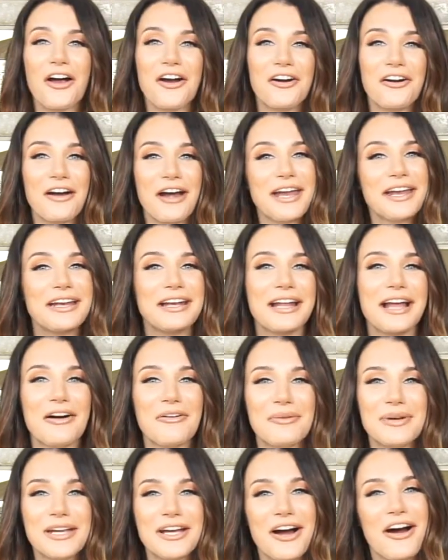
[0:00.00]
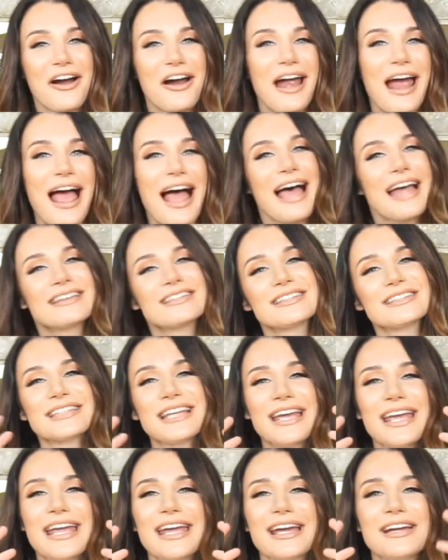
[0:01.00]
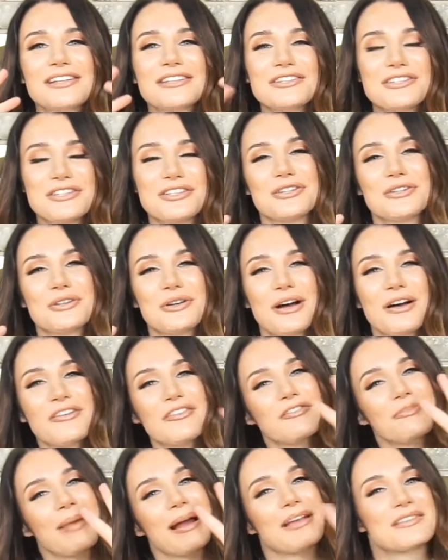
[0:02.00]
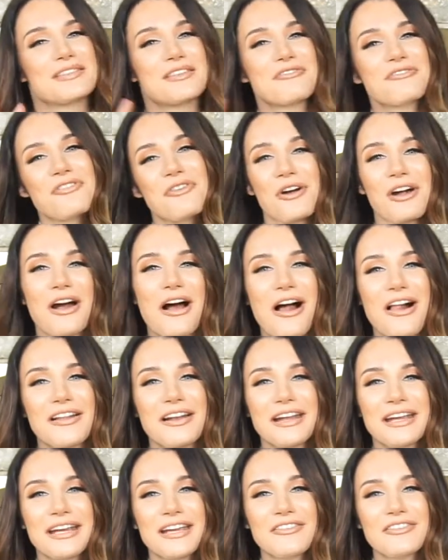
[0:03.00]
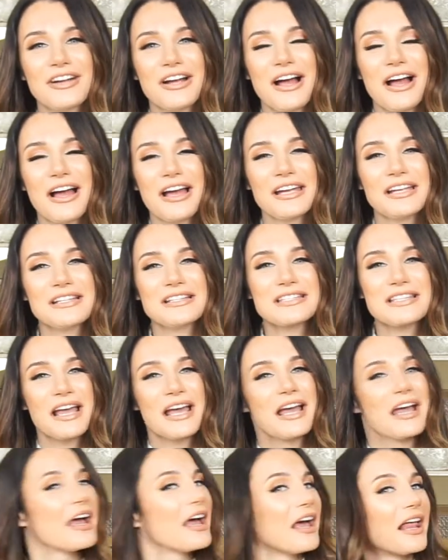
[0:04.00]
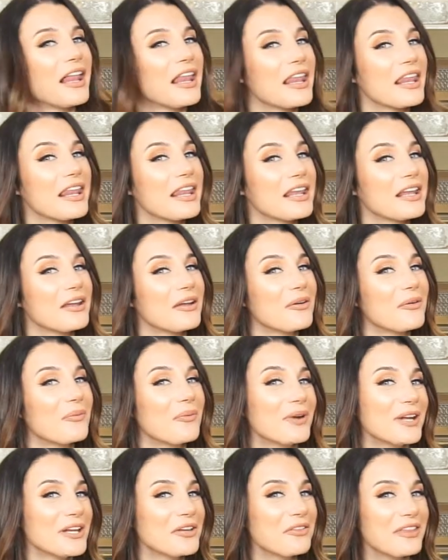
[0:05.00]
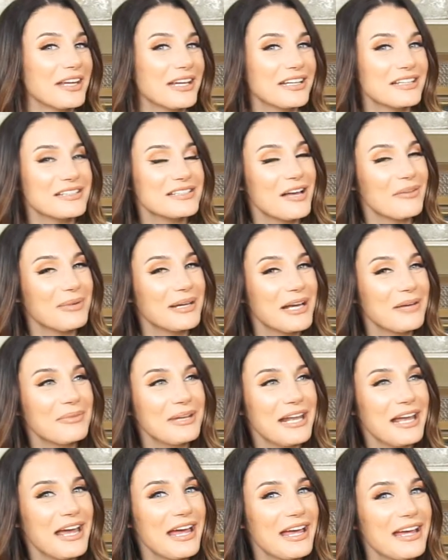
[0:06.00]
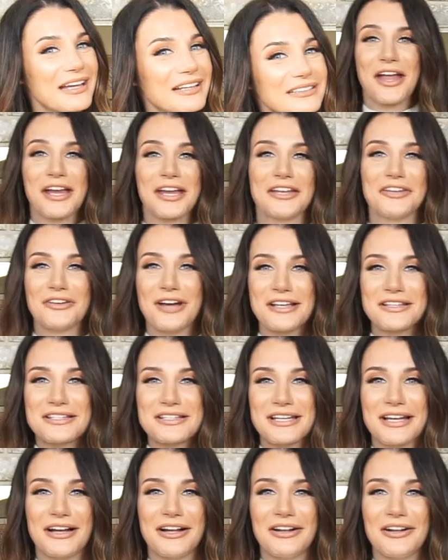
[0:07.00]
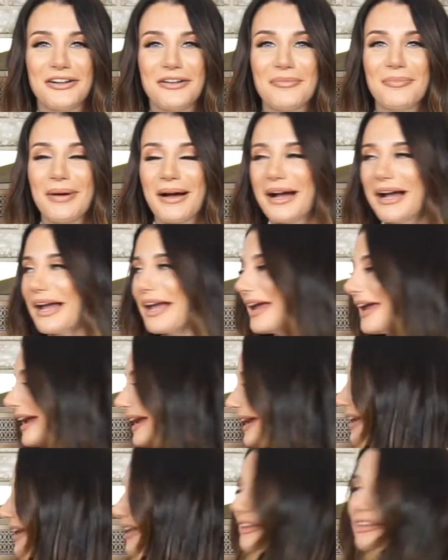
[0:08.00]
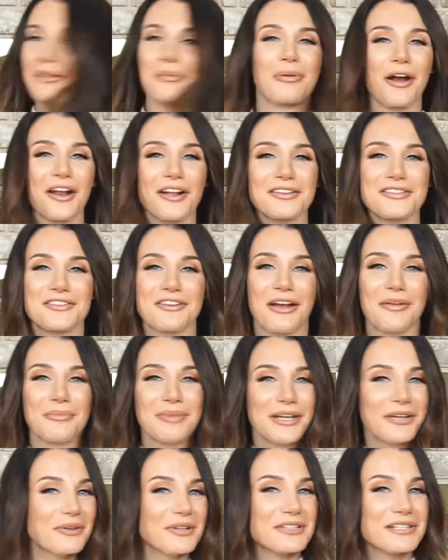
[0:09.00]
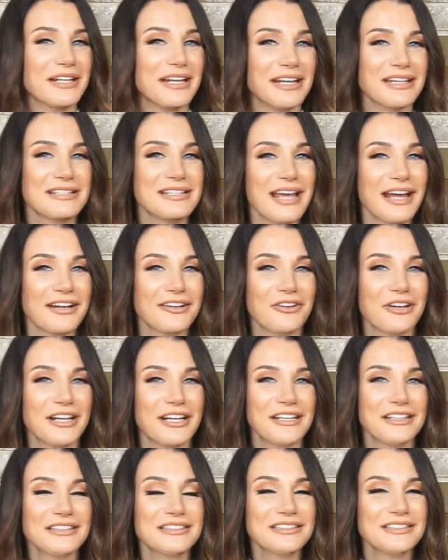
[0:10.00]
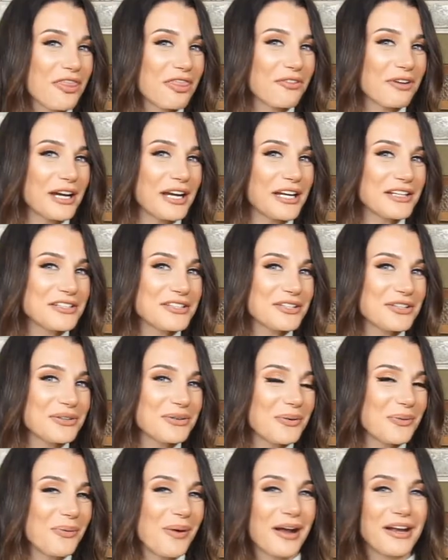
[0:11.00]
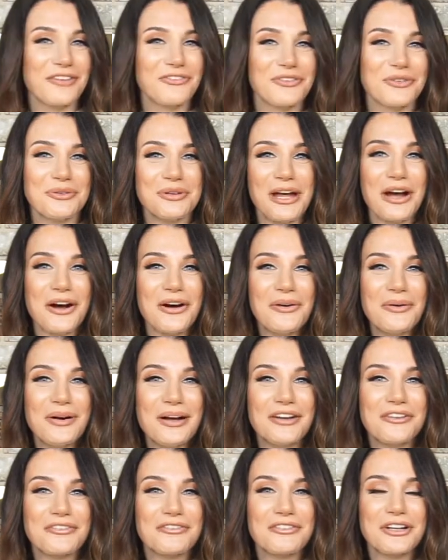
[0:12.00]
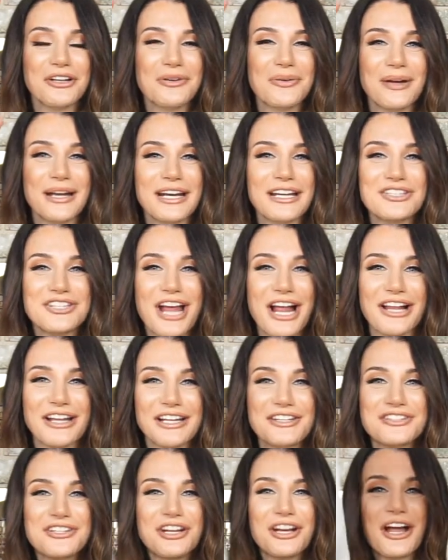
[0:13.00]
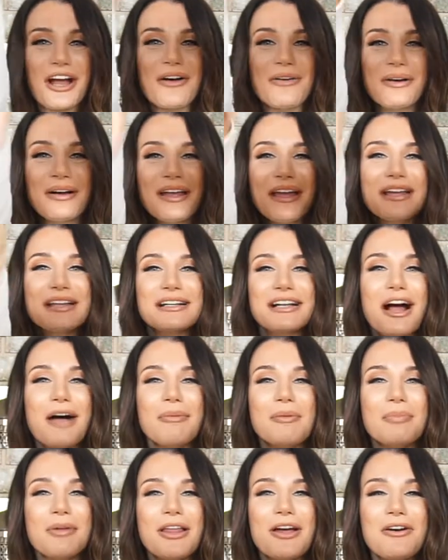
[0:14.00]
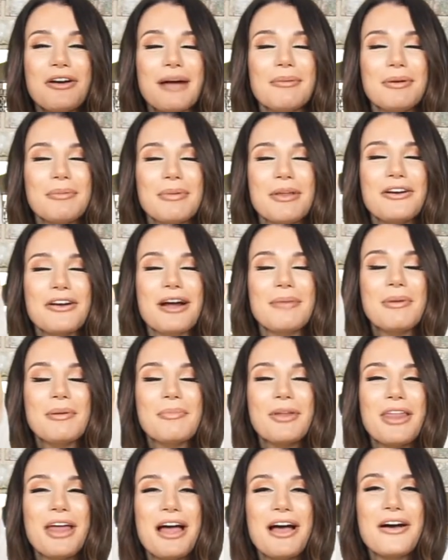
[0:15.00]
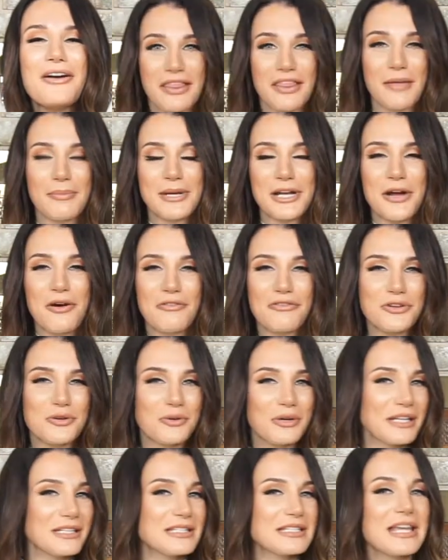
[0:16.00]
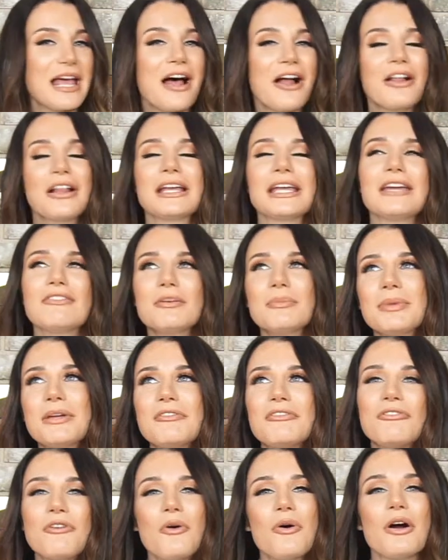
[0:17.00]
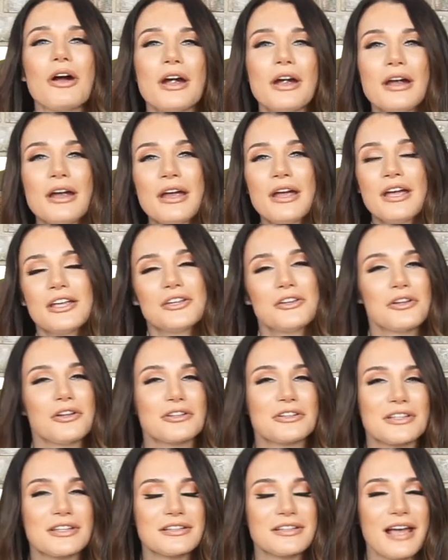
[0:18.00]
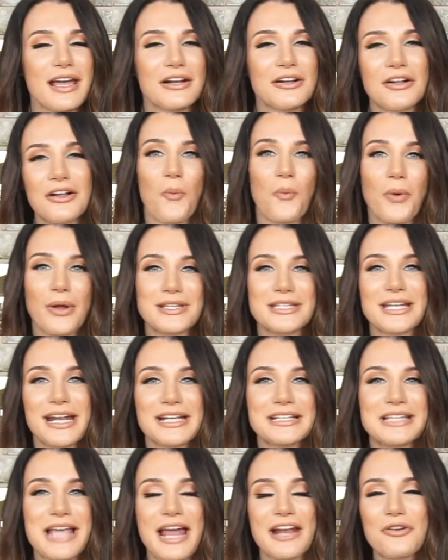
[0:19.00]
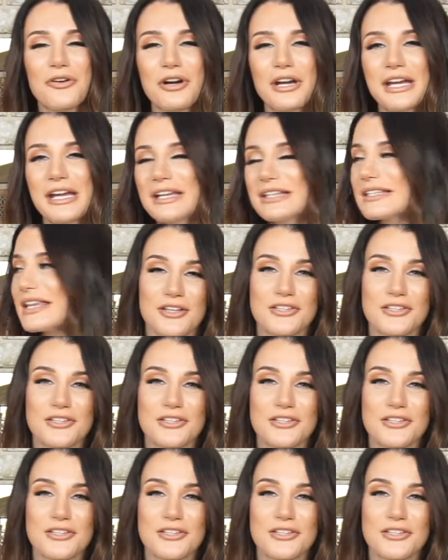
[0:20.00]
All right, now we are at day 2 of my Sephora holiday gift guides. What do you think is coming up next? Can you guys tell by the products around me what today's category is? 3, 2, 1. If you know, real quick, challenge, go. Comment below, comment below, comment below. Let me know if you can tell, even before you looked at the title, what today's category is.